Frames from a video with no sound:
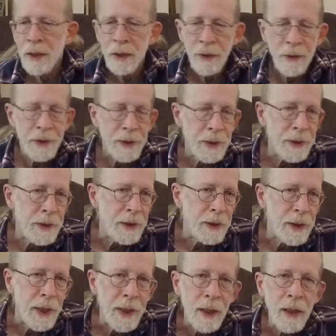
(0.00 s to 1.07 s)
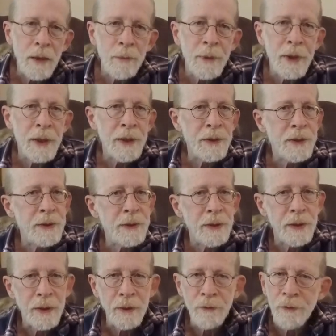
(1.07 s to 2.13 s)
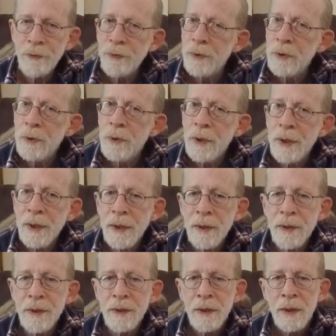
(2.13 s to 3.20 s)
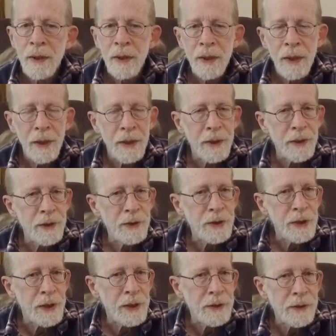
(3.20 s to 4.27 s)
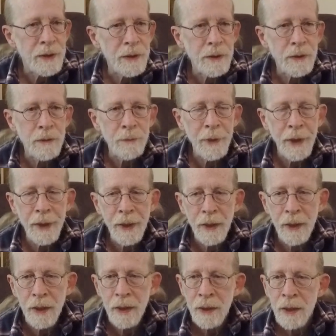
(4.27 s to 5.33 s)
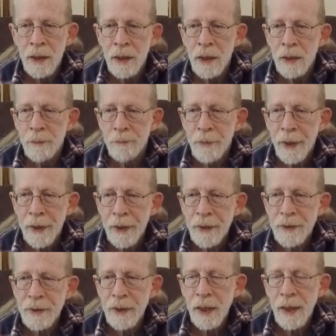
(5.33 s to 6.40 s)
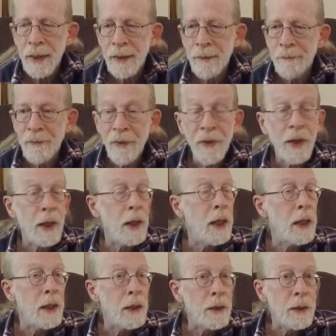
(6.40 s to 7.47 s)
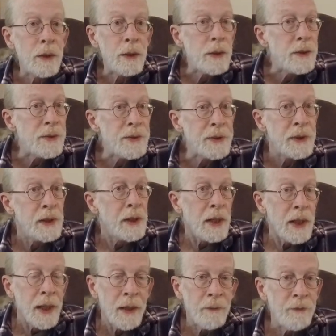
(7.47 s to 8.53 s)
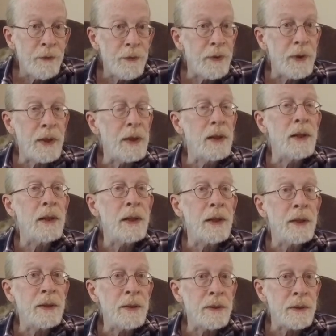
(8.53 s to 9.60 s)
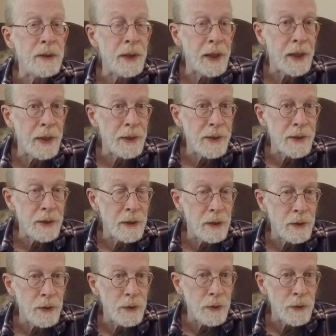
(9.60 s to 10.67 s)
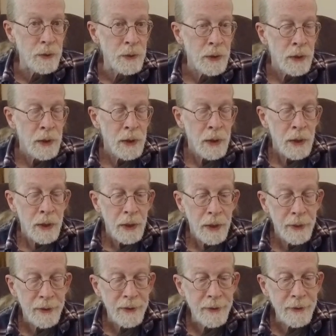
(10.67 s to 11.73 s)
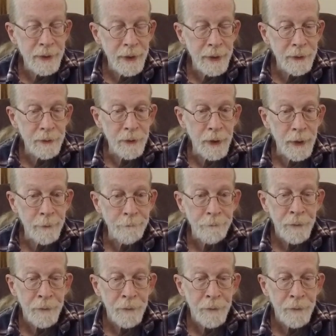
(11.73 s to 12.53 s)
the, the elements, and the fluids, and initiation to Hermetic, Hermetics, um, the colors, and feelings and KTQ, etc.